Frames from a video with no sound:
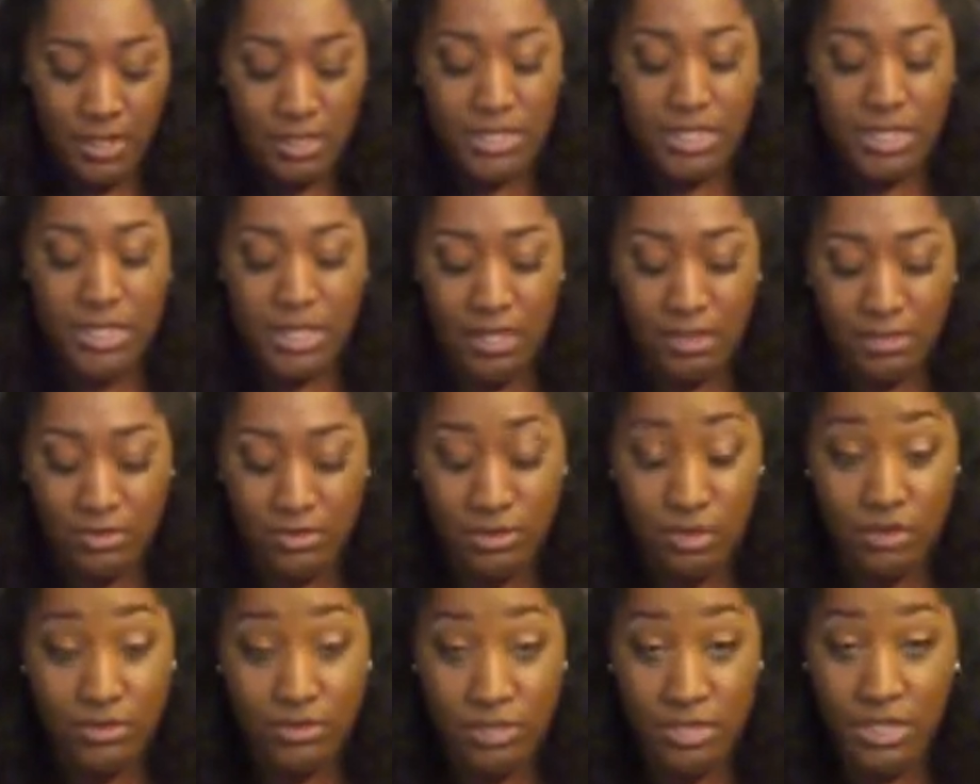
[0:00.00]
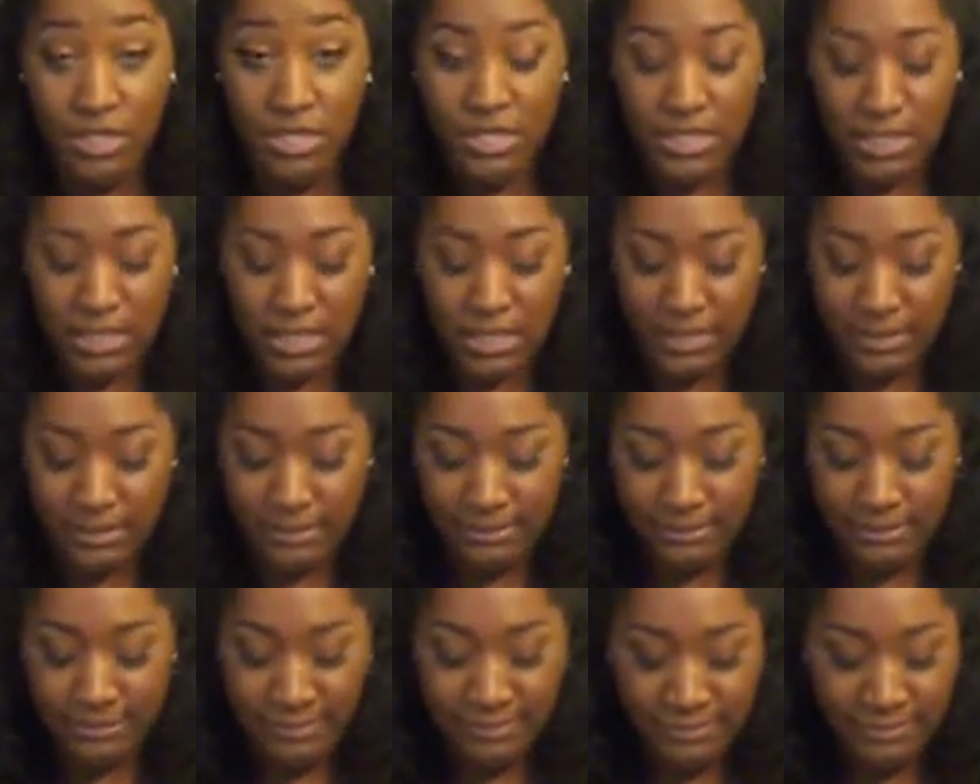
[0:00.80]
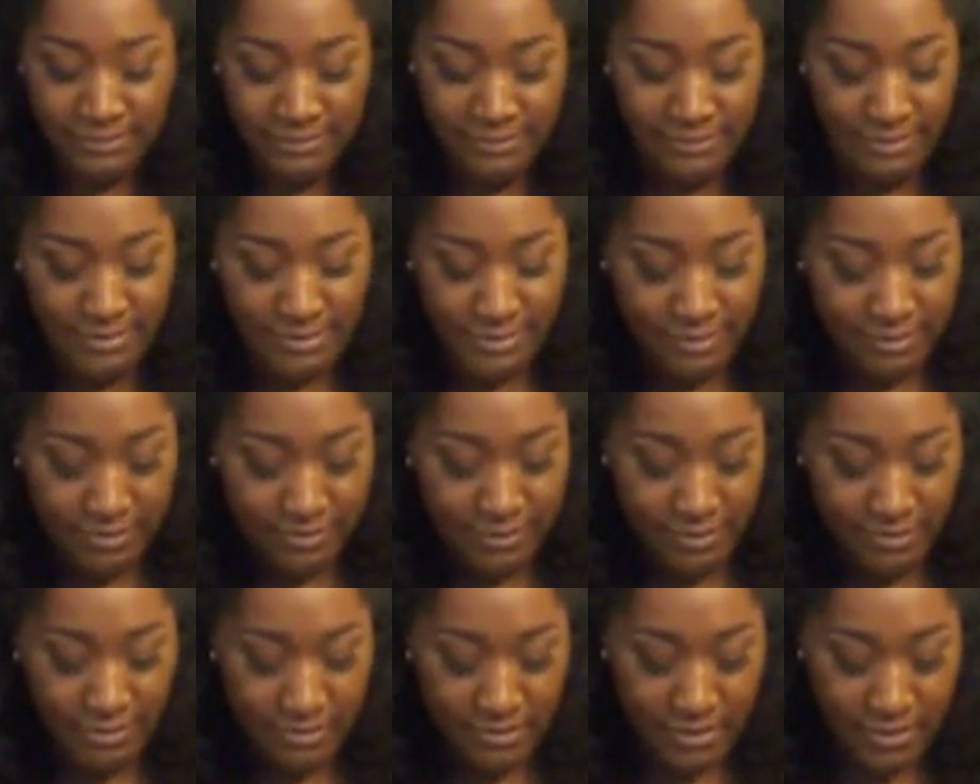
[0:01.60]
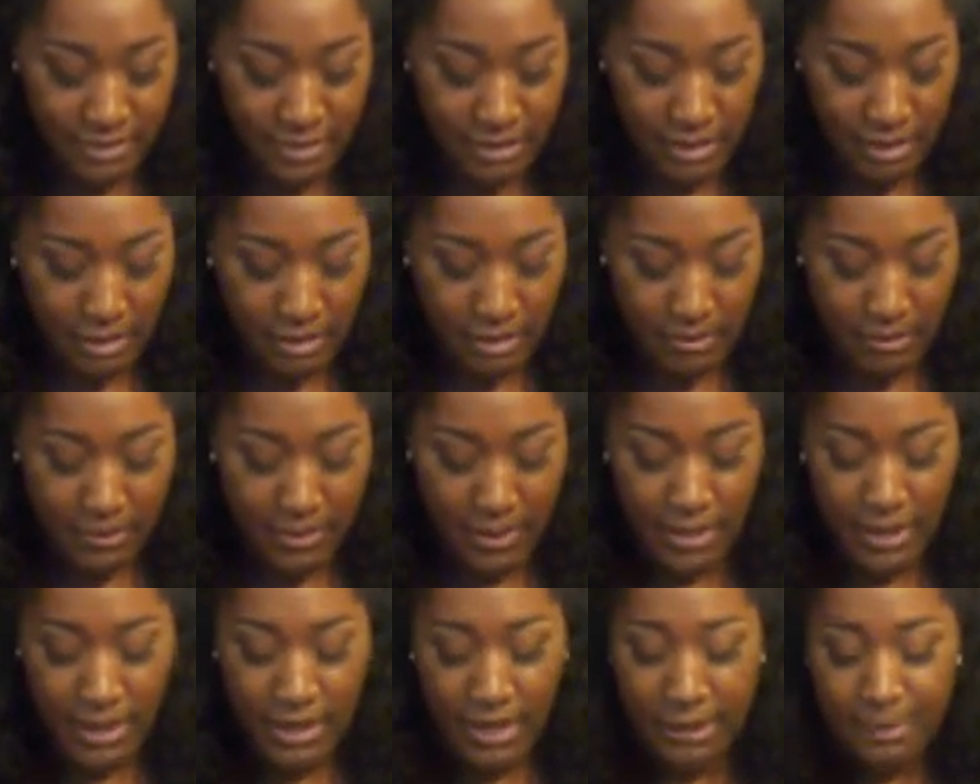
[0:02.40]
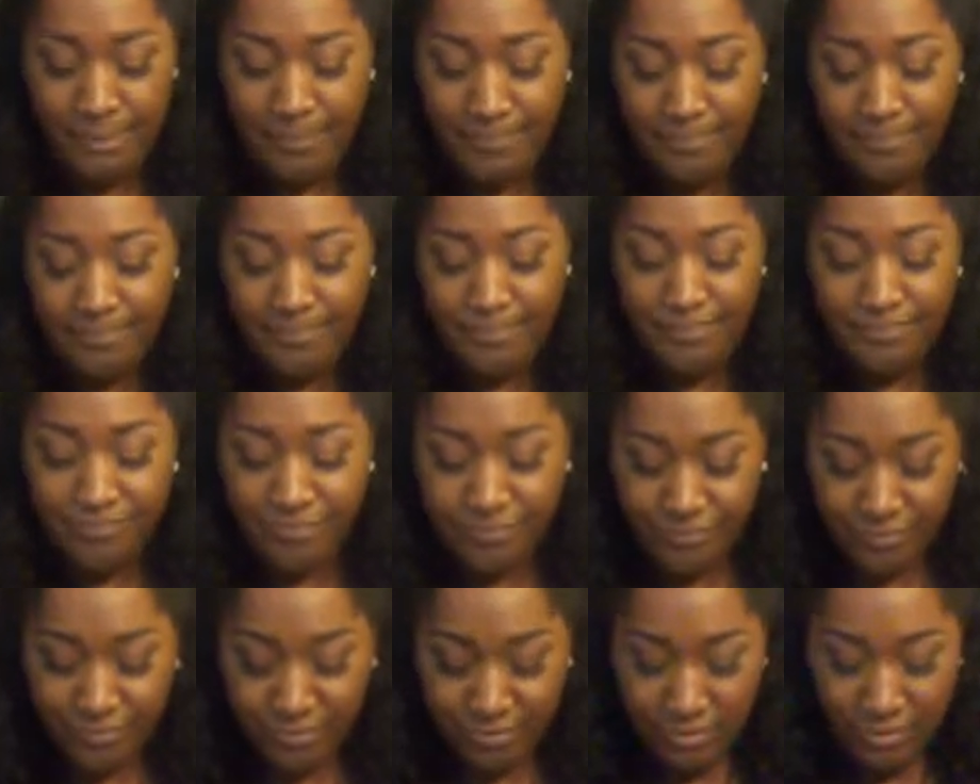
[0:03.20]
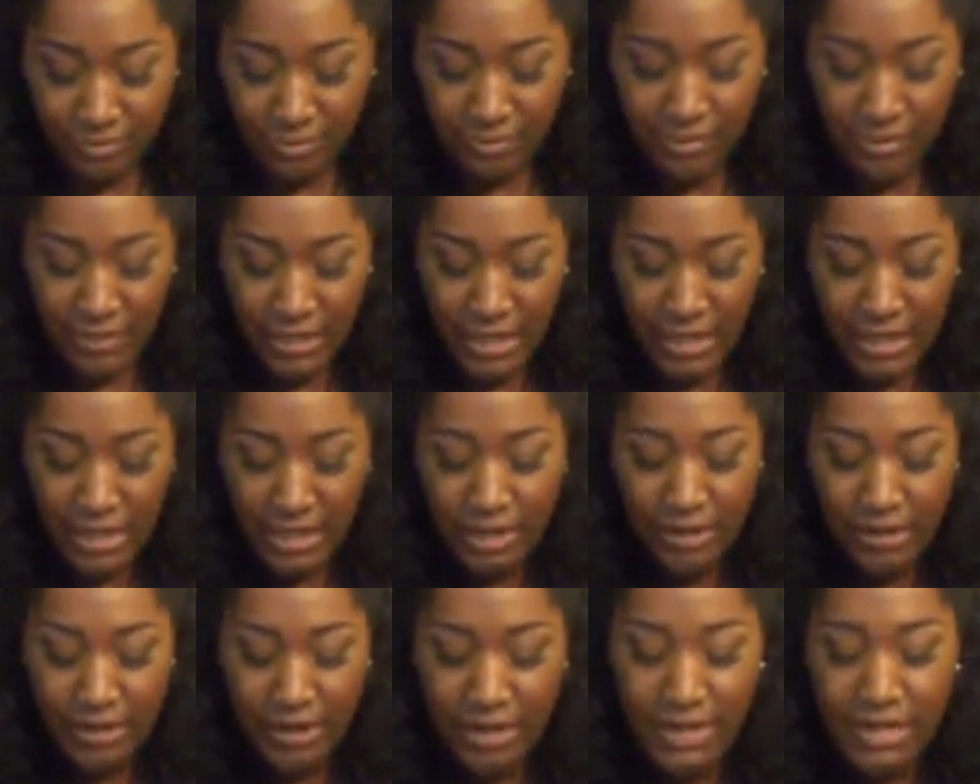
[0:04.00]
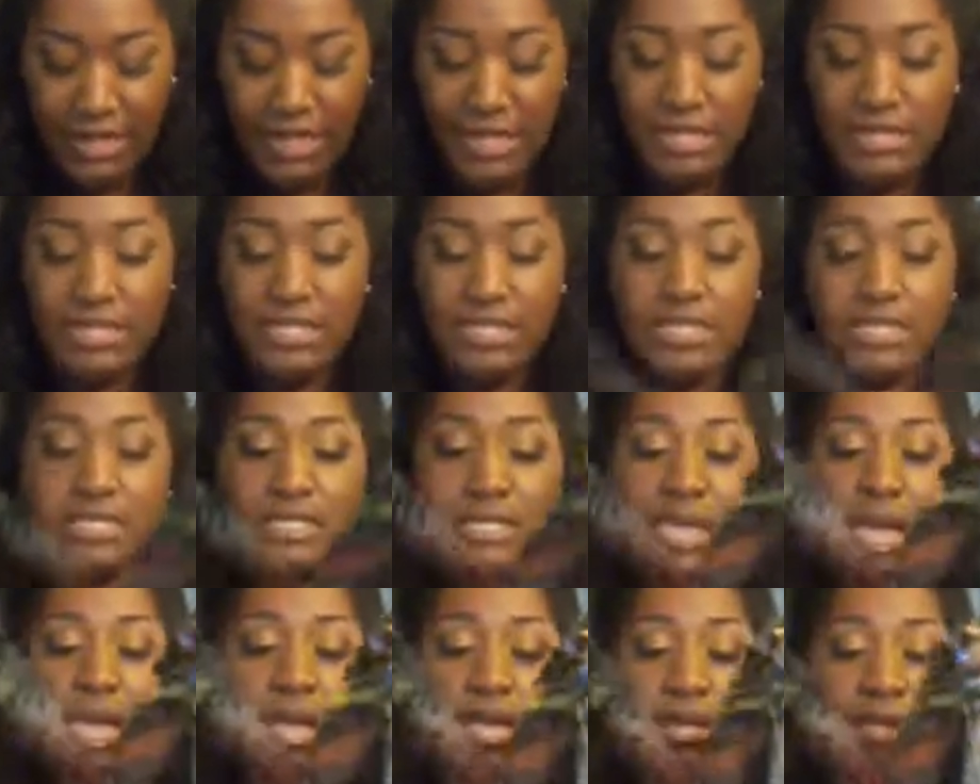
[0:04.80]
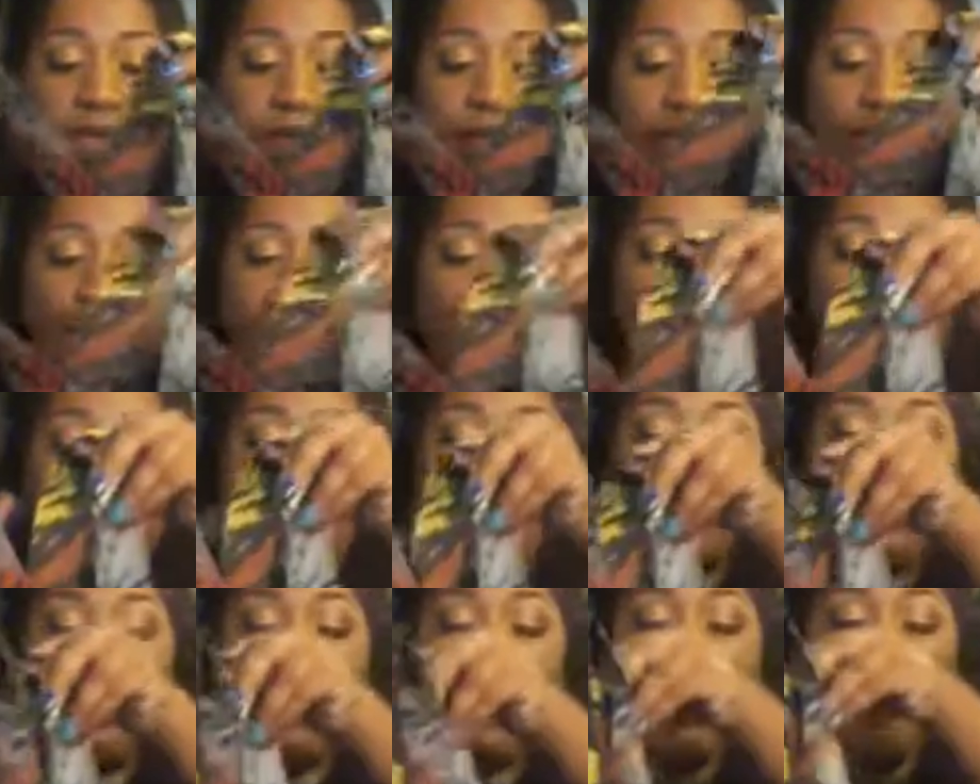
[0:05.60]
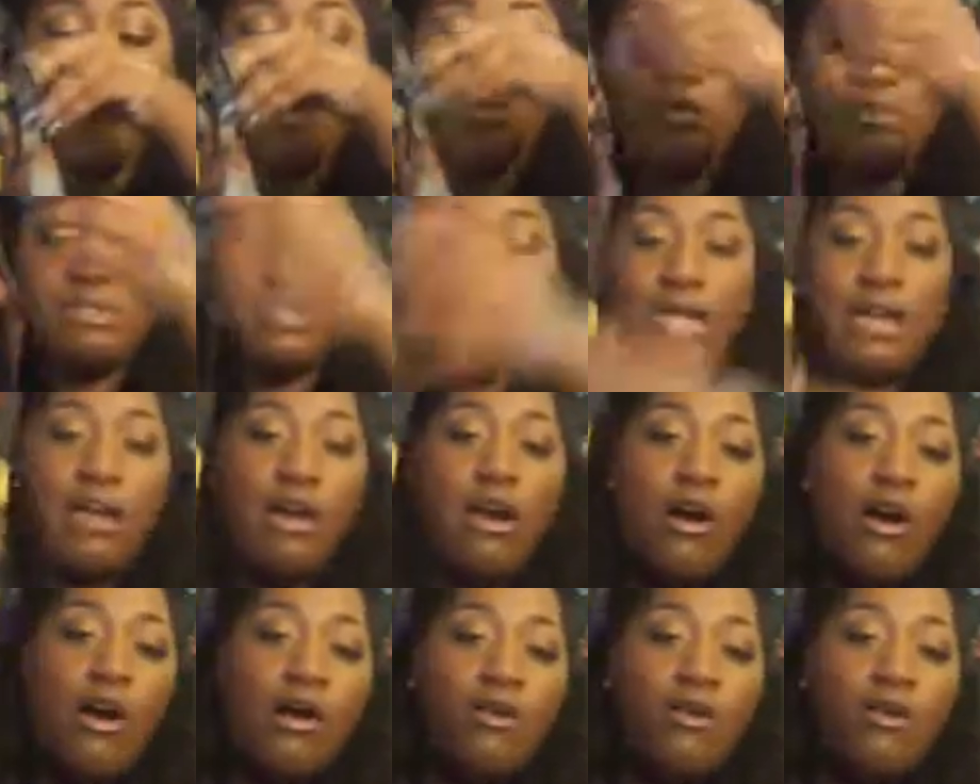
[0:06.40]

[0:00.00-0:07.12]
instead of losing some but yeah and here it is it's like a almost like a